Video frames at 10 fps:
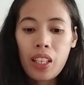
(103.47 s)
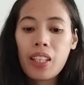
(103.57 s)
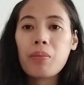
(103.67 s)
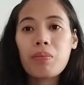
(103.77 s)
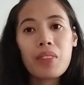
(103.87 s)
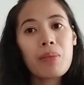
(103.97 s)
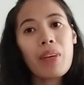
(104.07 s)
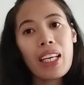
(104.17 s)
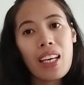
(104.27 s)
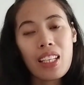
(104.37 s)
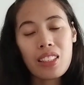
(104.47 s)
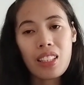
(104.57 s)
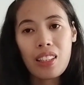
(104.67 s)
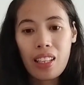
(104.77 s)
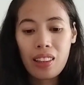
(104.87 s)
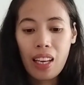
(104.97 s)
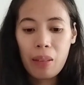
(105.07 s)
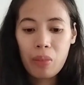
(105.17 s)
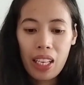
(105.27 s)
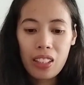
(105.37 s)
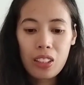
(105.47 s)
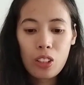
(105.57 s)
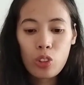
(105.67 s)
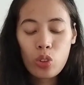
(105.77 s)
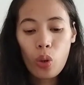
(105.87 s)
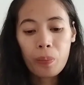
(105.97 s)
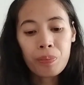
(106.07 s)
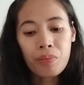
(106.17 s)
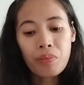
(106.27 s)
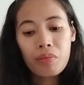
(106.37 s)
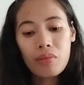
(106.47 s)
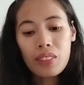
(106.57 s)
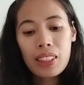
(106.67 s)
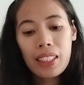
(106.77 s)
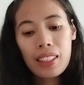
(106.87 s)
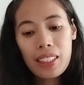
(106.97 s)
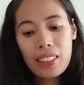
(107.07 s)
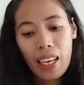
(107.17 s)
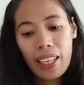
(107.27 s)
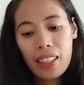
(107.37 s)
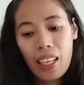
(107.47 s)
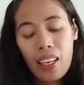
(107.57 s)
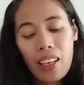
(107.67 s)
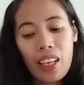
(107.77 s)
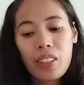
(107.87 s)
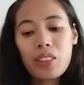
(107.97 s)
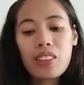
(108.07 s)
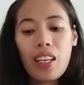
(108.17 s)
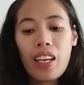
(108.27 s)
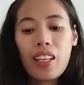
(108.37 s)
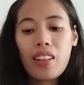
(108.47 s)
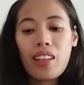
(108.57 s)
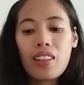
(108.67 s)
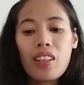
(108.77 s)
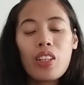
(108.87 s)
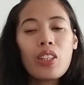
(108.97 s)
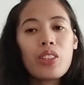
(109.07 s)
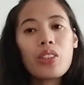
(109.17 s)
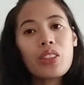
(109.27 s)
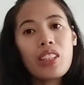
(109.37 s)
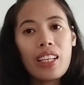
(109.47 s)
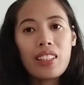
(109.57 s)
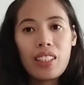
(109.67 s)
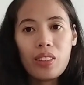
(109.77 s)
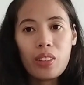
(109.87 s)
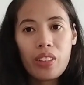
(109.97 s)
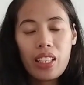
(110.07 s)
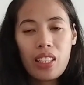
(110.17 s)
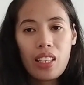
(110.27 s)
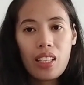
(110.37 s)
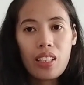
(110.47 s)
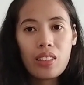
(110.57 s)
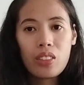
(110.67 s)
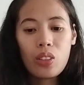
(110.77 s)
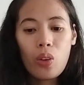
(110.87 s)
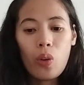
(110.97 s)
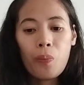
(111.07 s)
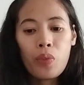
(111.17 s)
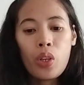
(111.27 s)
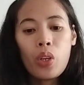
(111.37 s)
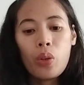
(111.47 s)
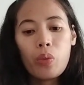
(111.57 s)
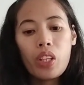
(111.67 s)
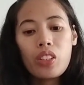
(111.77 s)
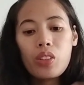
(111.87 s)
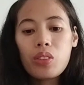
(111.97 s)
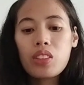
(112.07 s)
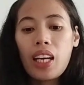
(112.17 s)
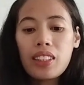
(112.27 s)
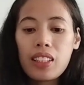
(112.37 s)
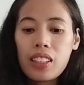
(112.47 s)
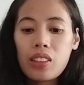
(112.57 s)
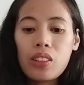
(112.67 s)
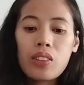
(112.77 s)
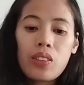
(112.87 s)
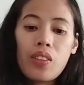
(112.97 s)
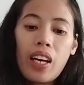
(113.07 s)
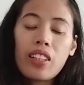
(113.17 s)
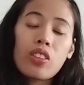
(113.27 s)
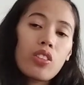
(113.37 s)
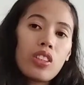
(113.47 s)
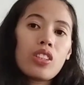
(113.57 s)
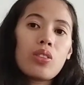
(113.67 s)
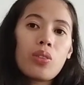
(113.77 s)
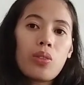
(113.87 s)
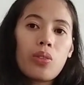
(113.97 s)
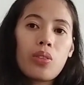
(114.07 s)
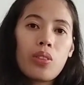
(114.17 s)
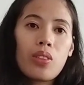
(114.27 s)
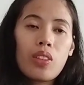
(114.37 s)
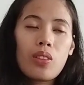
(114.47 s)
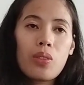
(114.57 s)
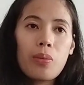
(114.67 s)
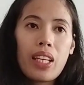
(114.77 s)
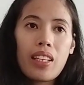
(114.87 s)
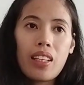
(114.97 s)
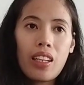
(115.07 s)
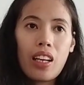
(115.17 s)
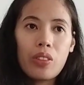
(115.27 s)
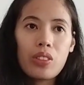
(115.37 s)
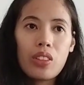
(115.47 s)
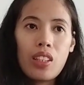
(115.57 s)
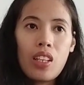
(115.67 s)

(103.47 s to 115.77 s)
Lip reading: In my case at that time, guys. So in this site, I could say that you're guided already. So when you signed in to that, you need to make an account